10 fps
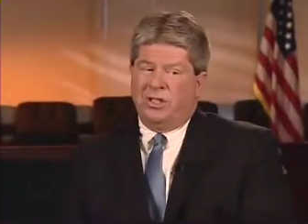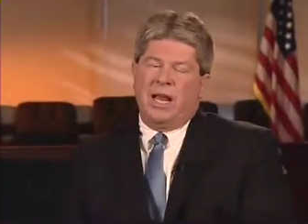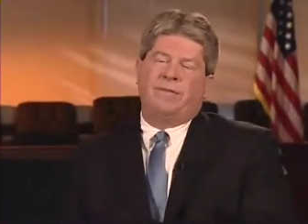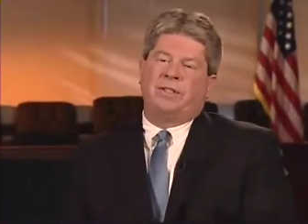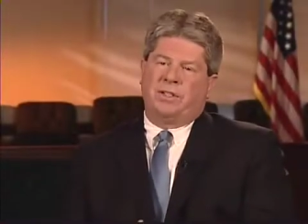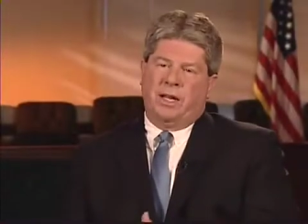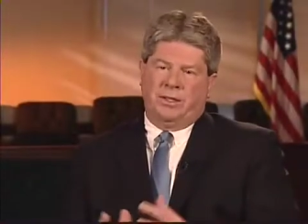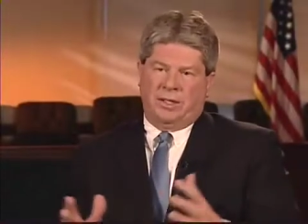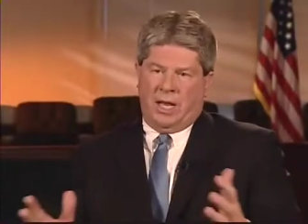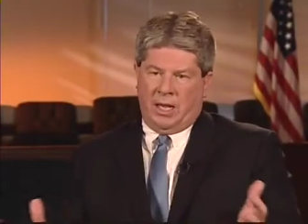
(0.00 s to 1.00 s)
is you have to set
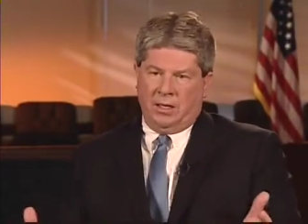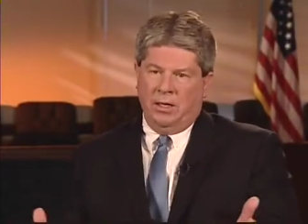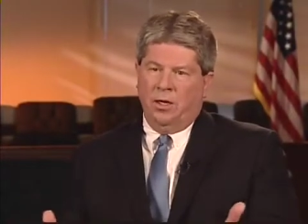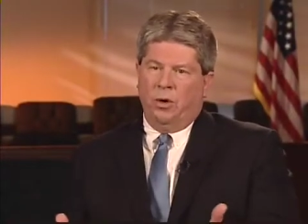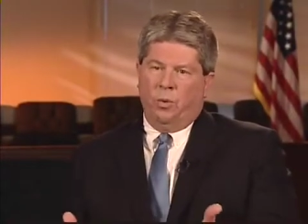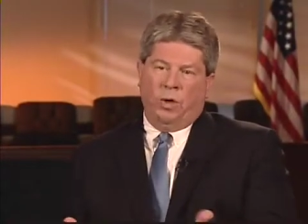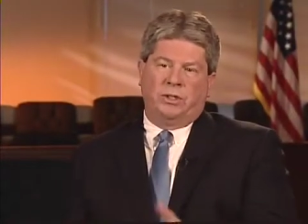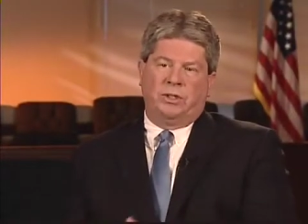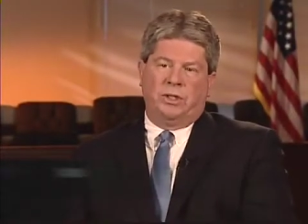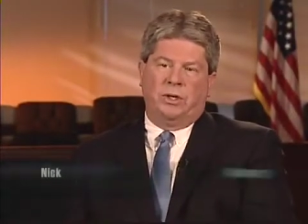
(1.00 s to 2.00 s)
aside
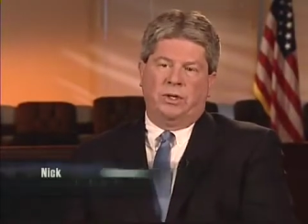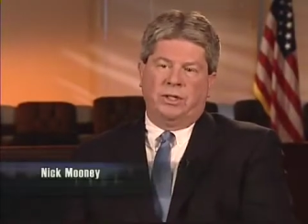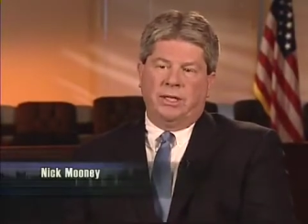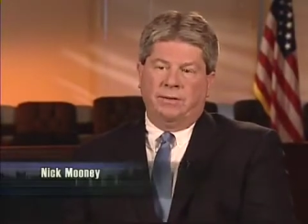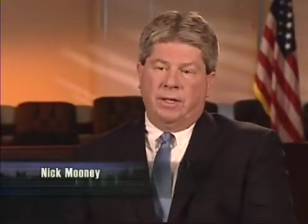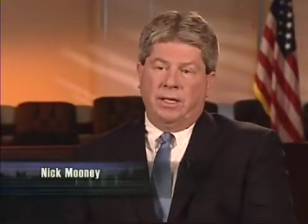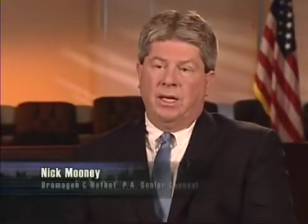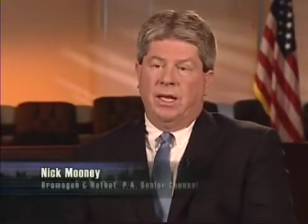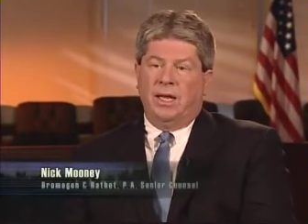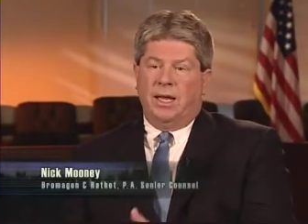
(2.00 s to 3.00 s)
what you see on T V
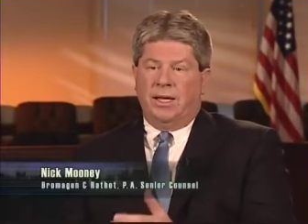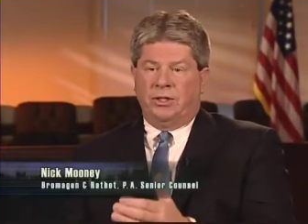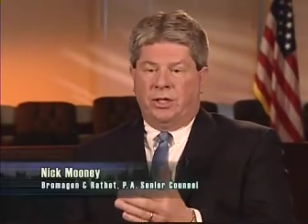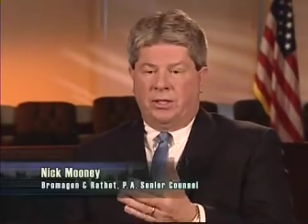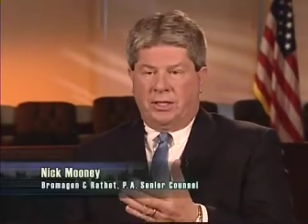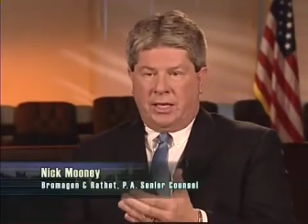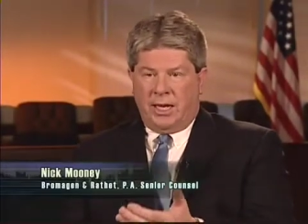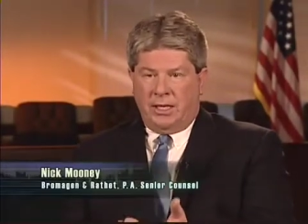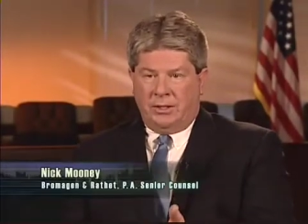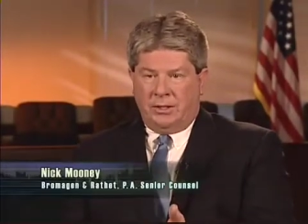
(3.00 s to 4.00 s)
and judge the
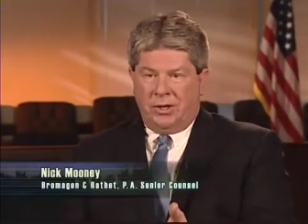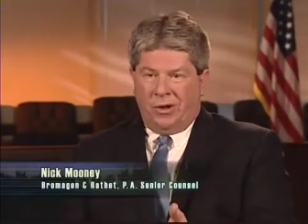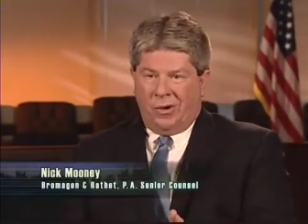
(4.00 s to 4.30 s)
case